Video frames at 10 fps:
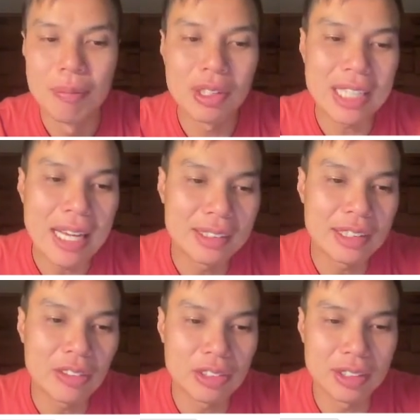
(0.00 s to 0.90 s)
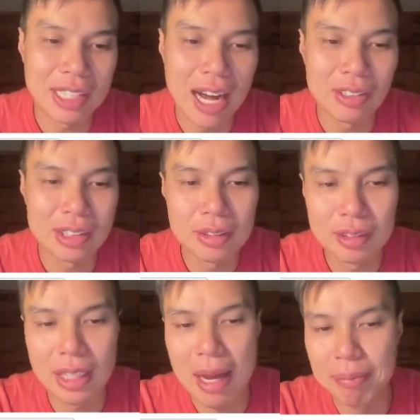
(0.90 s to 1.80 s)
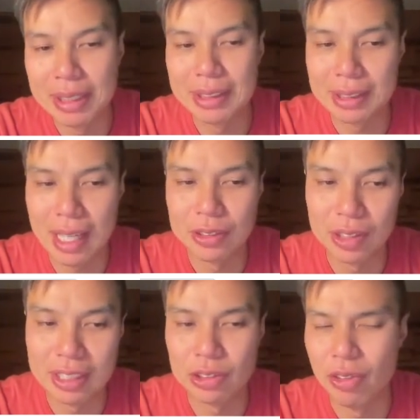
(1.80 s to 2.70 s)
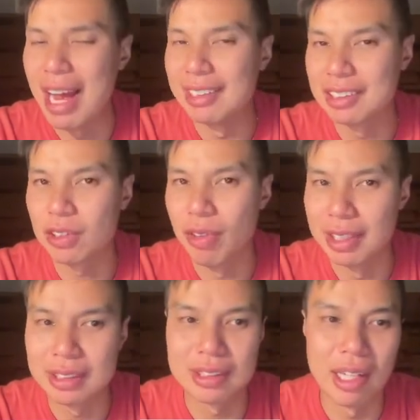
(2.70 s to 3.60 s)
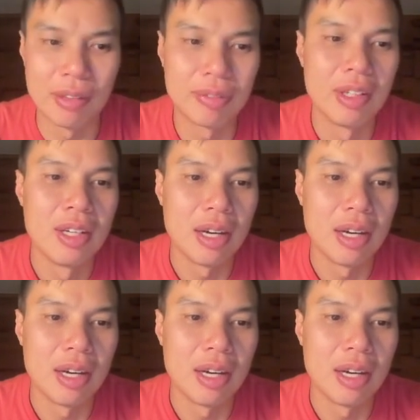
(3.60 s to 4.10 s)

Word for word: Because n is equal to 1000, that means that you can do n square stuff.